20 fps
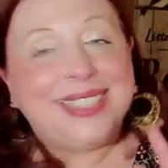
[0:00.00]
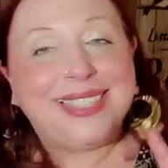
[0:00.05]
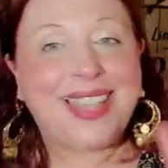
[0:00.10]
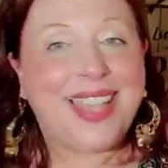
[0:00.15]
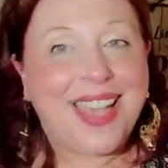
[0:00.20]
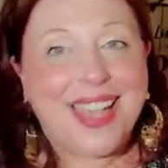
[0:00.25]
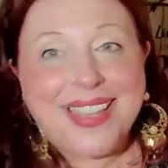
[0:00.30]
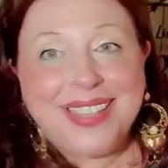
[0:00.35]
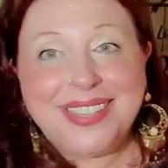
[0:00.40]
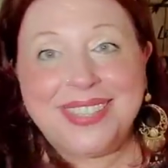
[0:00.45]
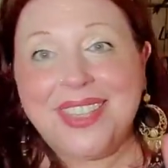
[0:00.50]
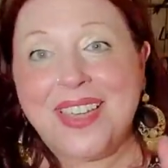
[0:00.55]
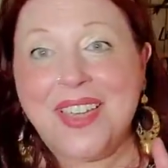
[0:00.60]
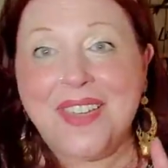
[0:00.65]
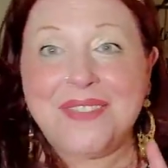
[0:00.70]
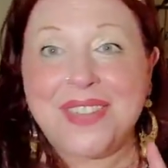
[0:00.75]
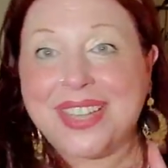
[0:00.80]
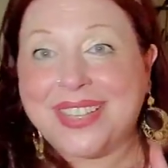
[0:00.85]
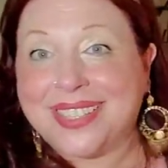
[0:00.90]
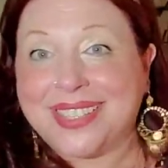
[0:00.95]
tons
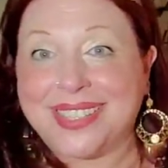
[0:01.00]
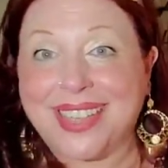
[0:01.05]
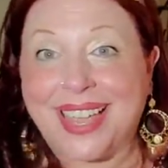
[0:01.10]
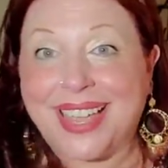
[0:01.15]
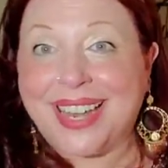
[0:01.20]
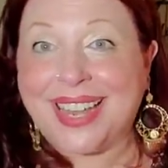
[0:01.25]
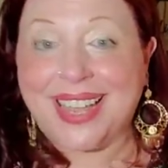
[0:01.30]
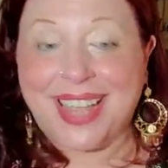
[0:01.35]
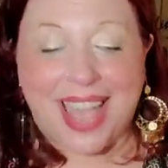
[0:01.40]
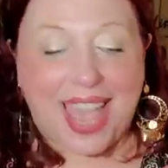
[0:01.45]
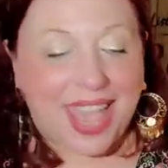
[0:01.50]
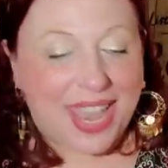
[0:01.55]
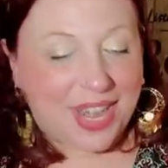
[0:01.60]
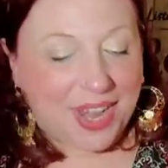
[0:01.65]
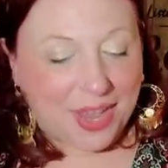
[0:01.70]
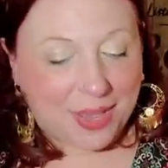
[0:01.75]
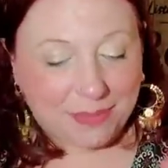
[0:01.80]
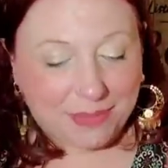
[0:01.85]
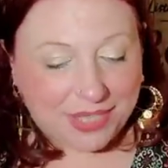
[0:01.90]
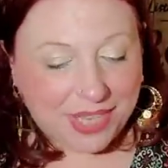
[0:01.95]
of exciting
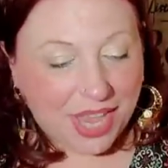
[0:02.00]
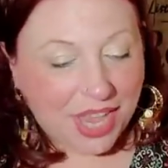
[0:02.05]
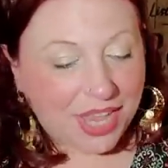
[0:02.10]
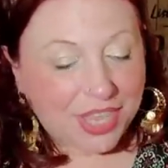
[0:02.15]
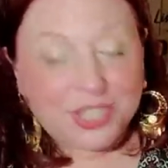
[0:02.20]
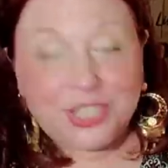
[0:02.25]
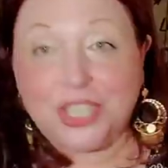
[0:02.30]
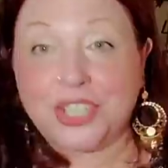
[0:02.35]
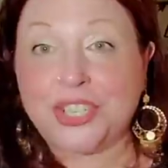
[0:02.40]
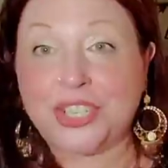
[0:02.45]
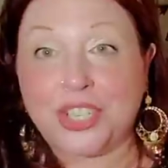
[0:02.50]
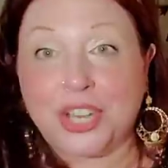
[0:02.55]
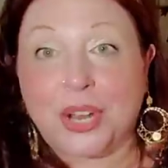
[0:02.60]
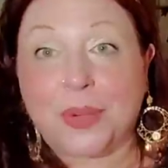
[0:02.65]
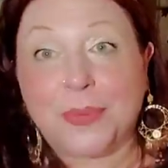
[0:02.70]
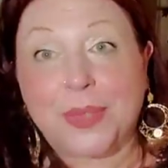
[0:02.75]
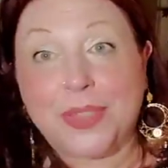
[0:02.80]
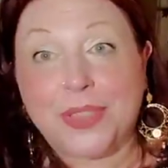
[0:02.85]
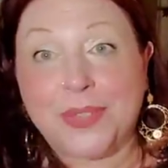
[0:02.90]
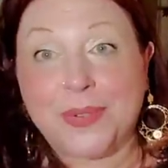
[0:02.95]
items to
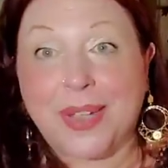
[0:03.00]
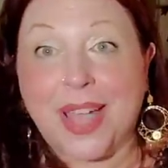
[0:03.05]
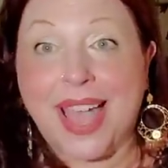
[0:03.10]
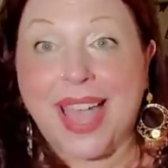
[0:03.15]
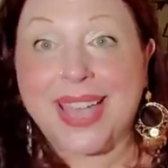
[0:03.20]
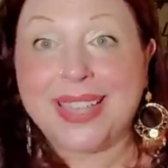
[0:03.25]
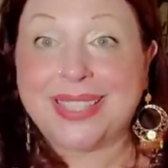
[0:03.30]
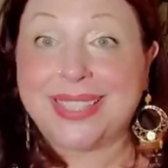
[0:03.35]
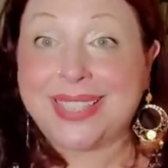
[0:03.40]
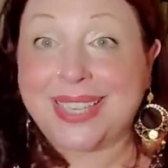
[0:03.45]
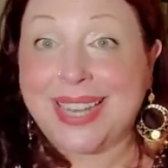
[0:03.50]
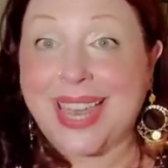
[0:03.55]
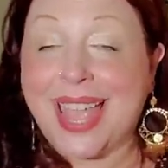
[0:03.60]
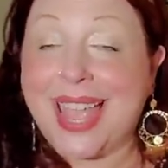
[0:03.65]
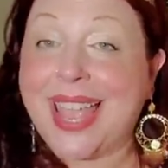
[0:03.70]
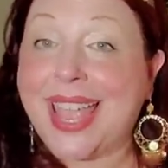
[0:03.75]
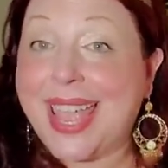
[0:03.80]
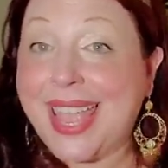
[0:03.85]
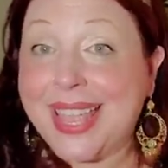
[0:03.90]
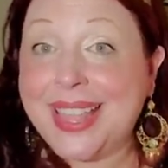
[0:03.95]
share with you guys
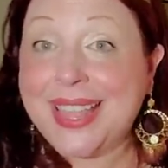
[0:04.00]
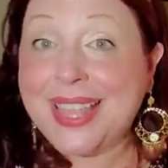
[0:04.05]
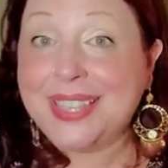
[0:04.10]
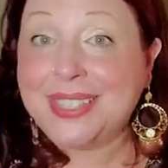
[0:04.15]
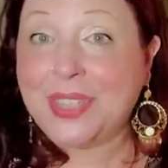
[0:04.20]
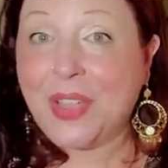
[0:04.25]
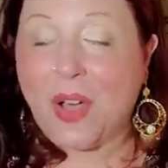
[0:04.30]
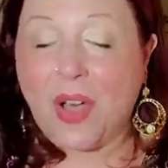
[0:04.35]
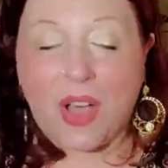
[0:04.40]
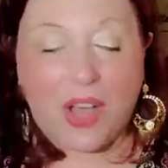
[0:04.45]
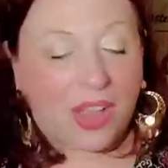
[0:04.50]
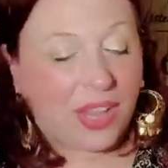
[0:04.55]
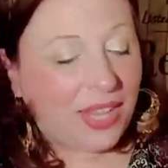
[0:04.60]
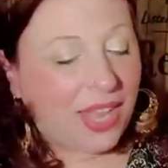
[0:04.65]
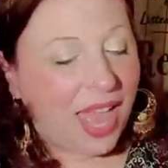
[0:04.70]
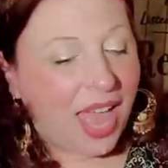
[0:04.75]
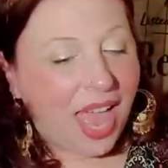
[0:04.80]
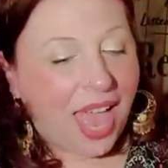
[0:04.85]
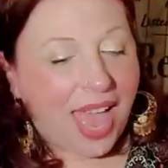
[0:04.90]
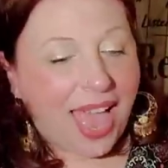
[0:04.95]
today in this
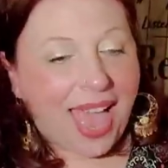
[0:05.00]
haul.